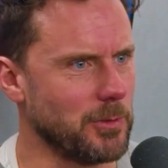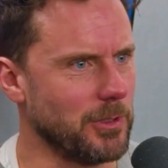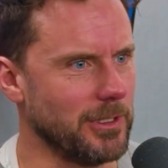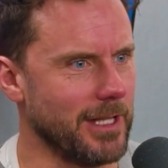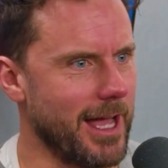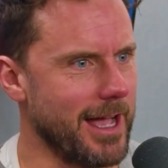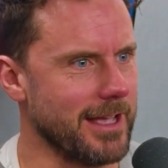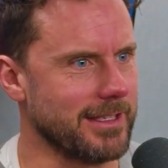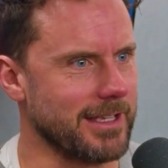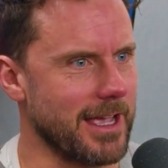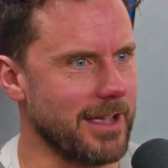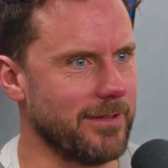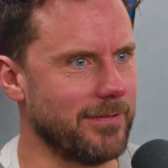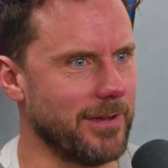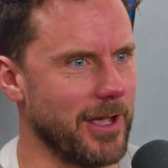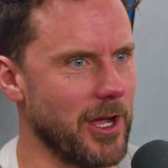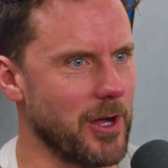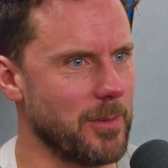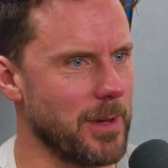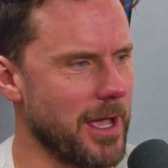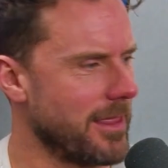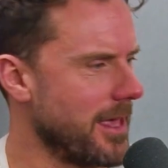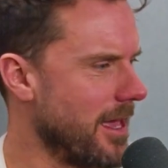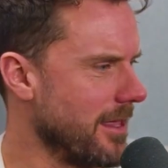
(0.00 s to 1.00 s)
more laissez-faire
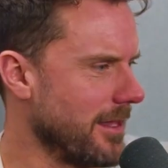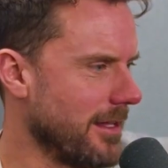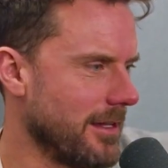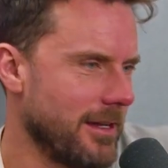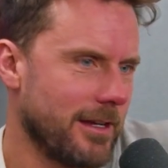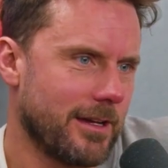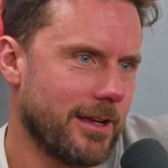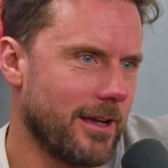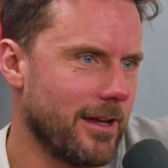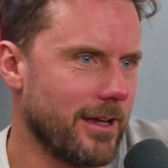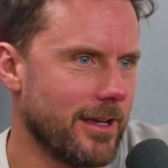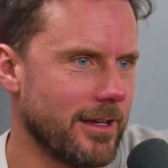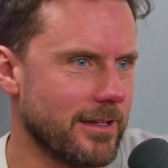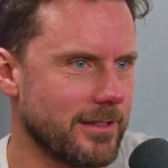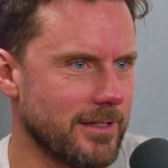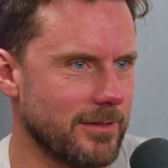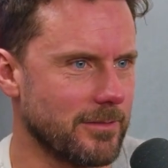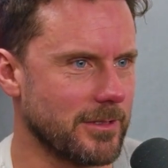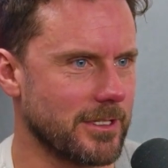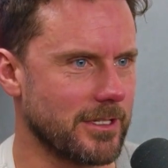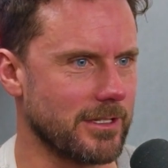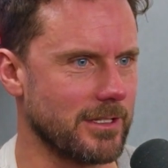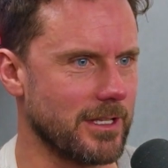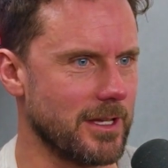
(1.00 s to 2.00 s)
about that. They're like, yeah,
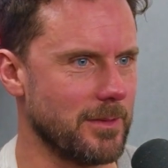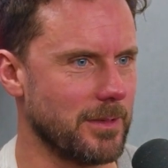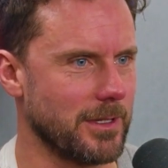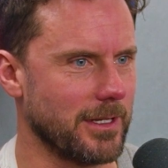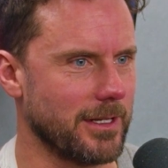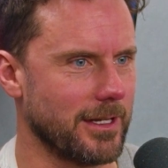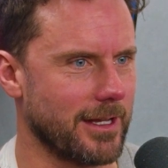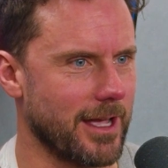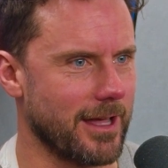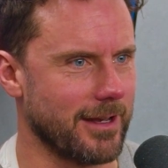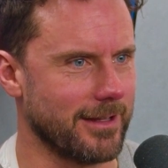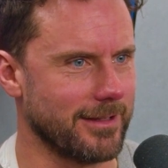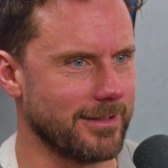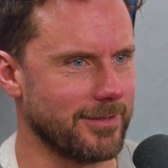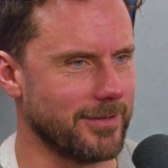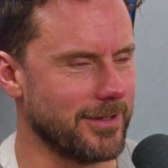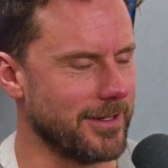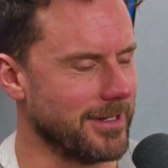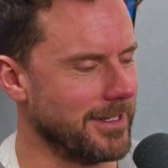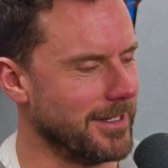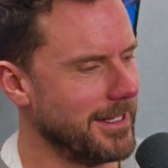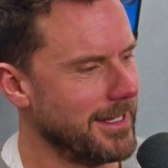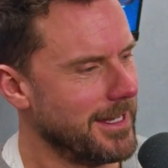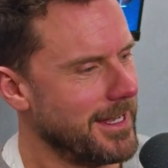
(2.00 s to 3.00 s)
someone's just sleeping in a gutter. That's
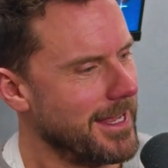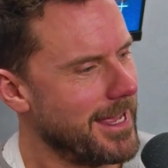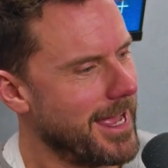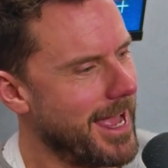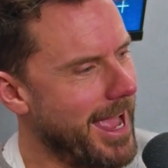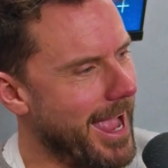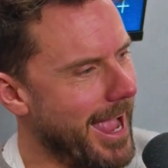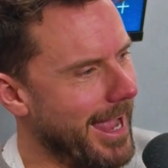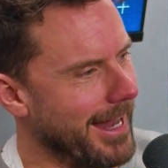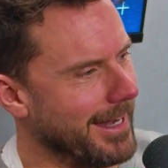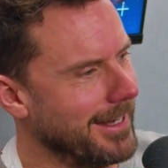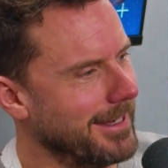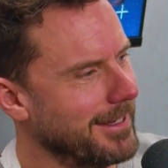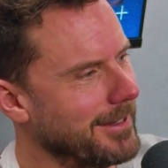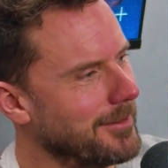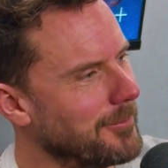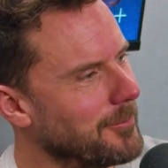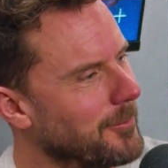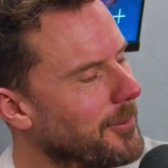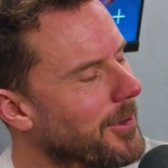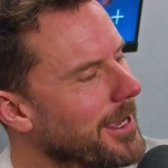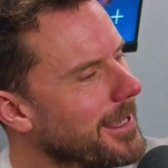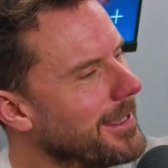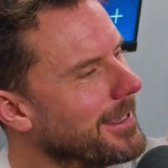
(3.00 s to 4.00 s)
fine. And
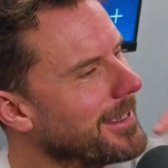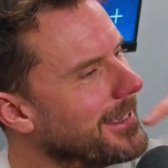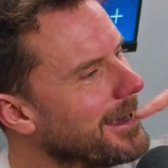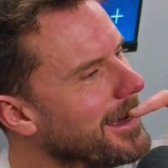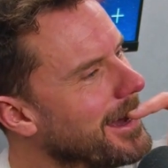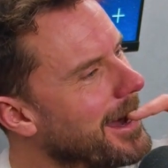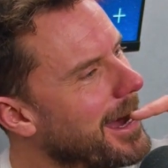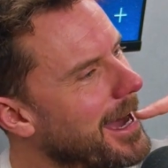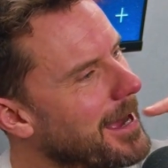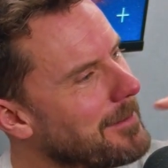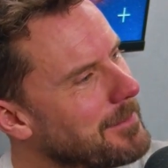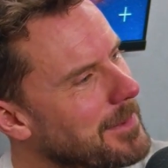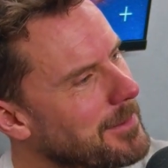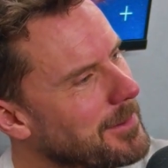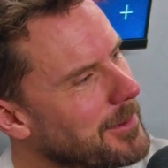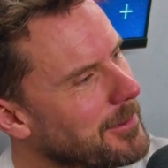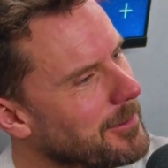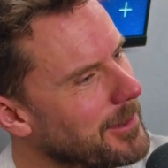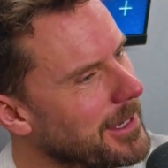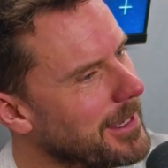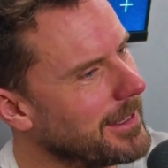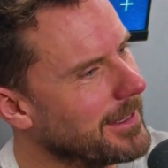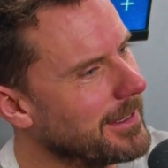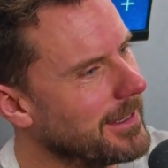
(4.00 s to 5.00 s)
I remember
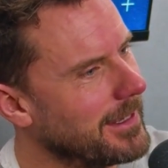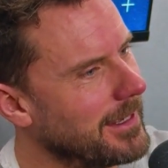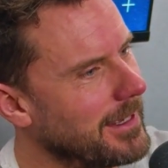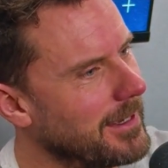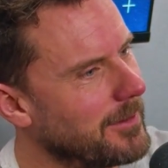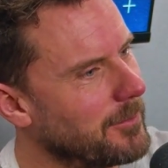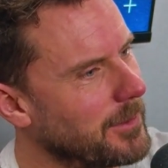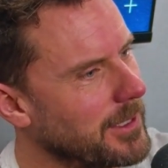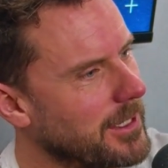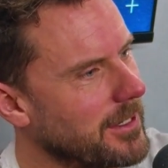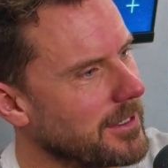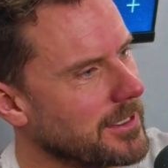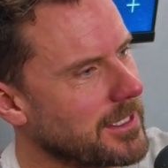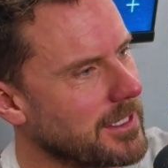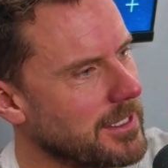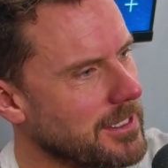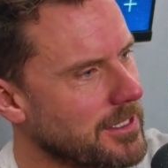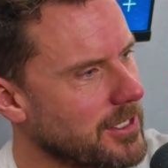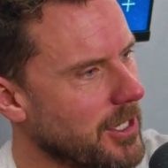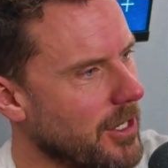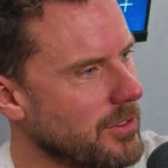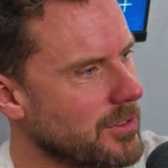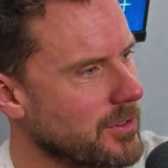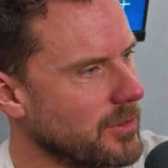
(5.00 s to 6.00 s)
we got into the
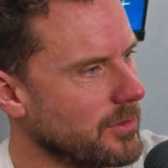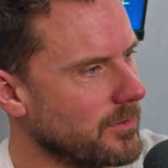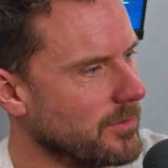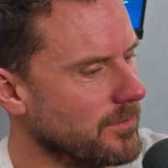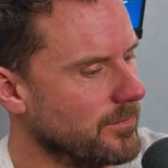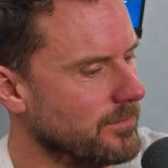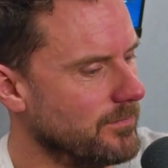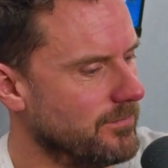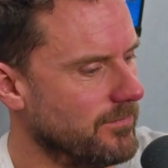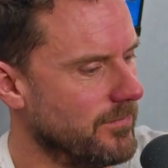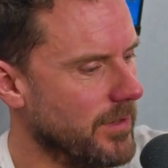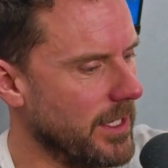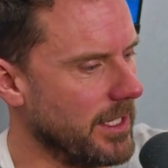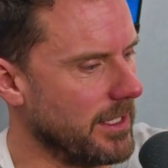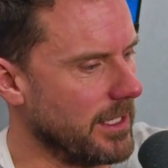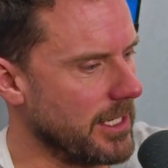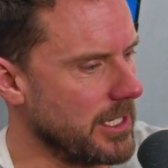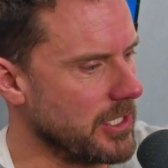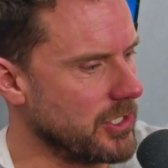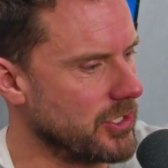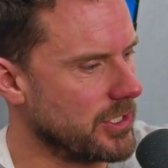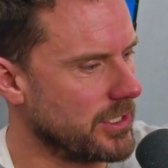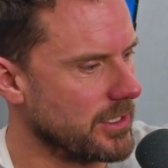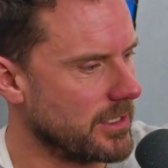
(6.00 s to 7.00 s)
coastal
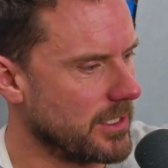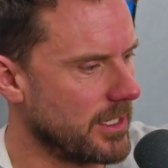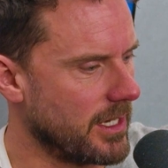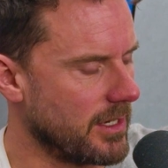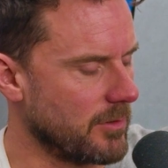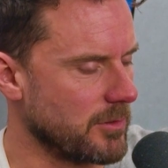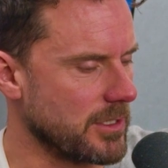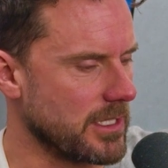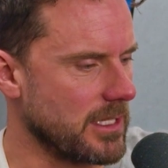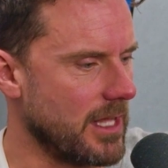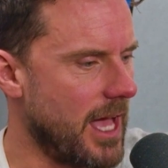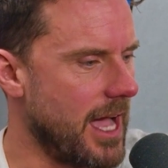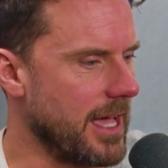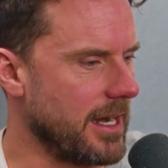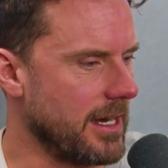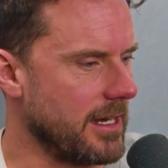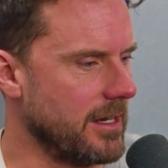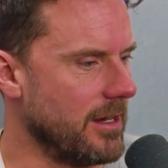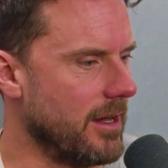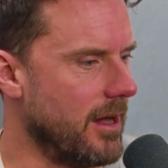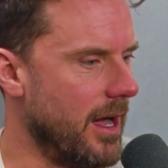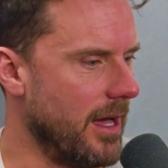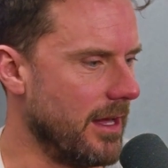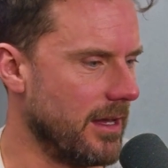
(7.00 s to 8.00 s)
village and it was late at
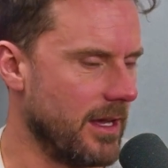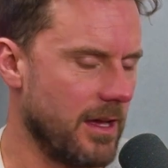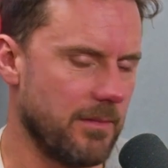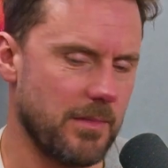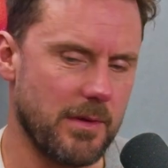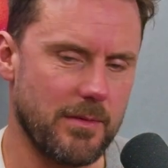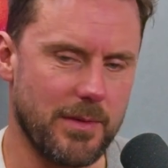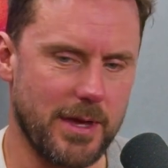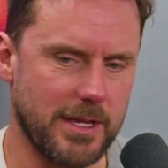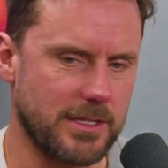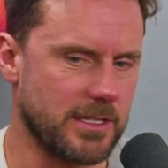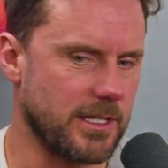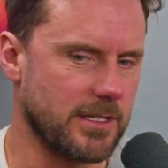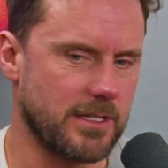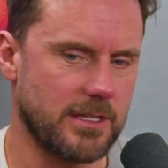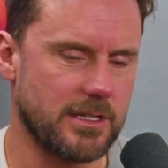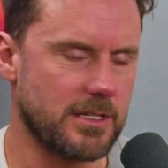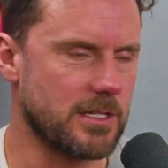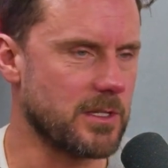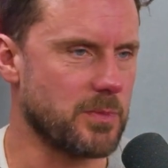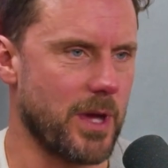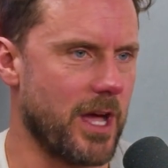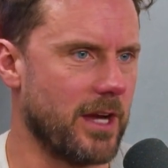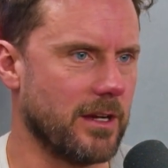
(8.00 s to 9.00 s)
night. And my mate says,
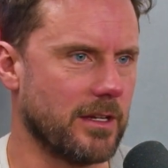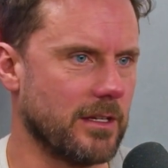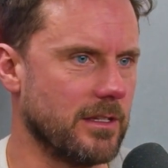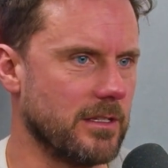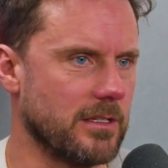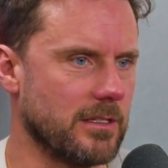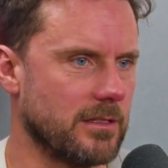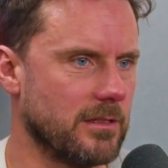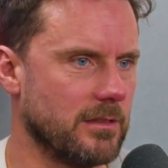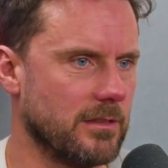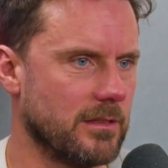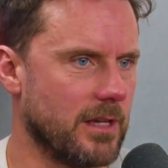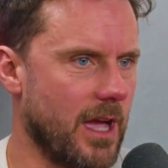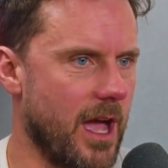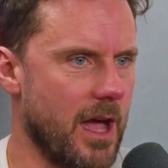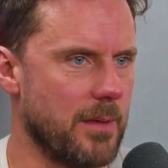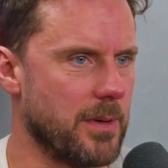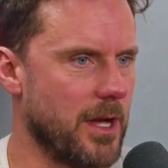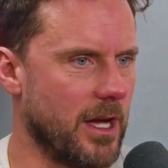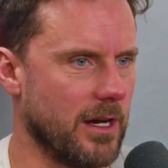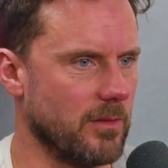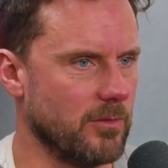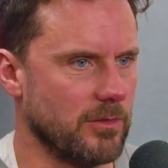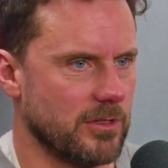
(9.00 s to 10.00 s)
let's just park in this car
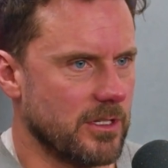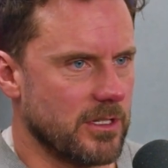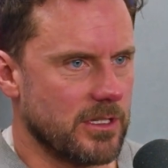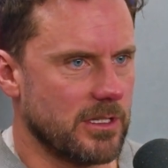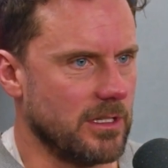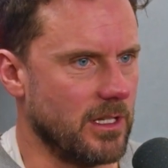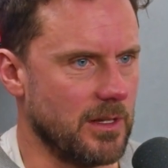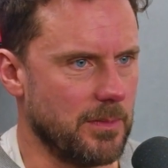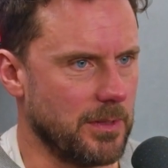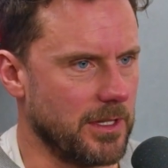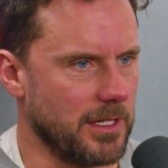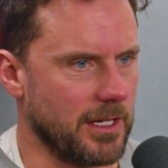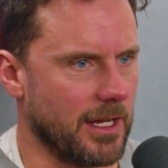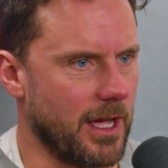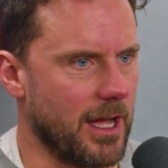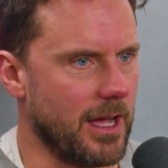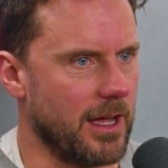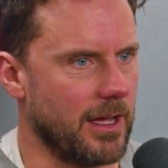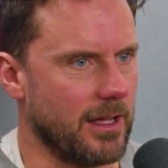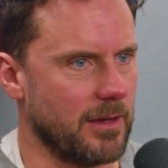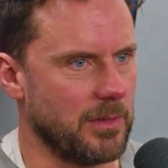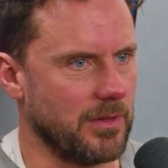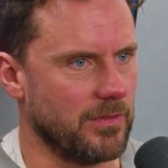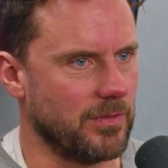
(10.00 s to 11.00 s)
park and we'll just sleep in the
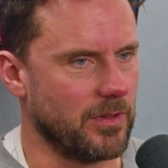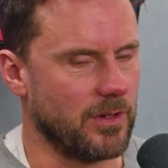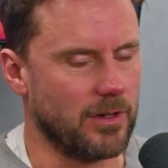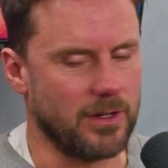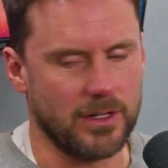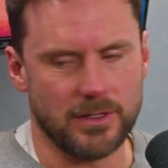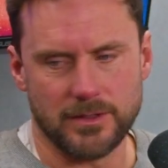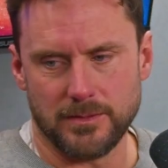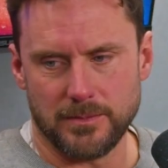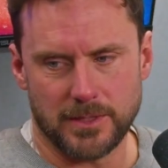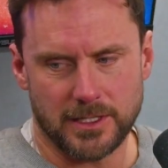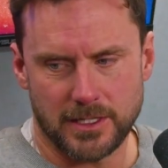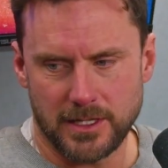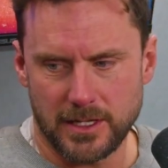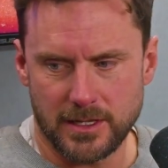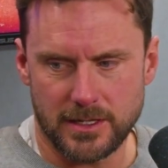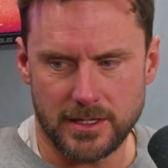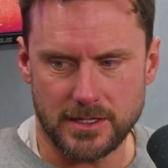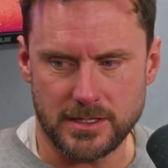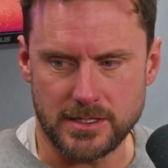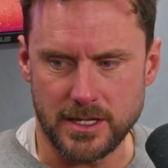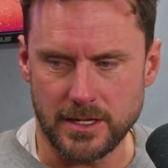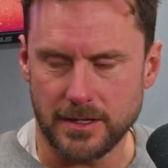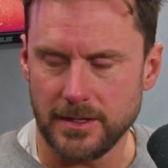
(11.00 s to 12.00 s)
car. It'll be fine. I'm like,
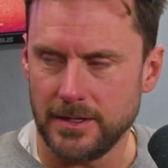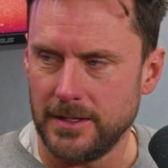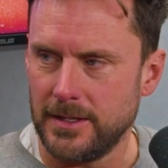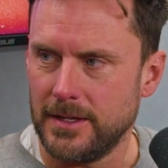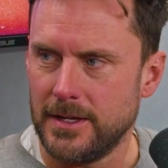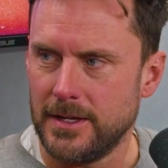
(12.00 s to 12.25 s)
yeah, sick.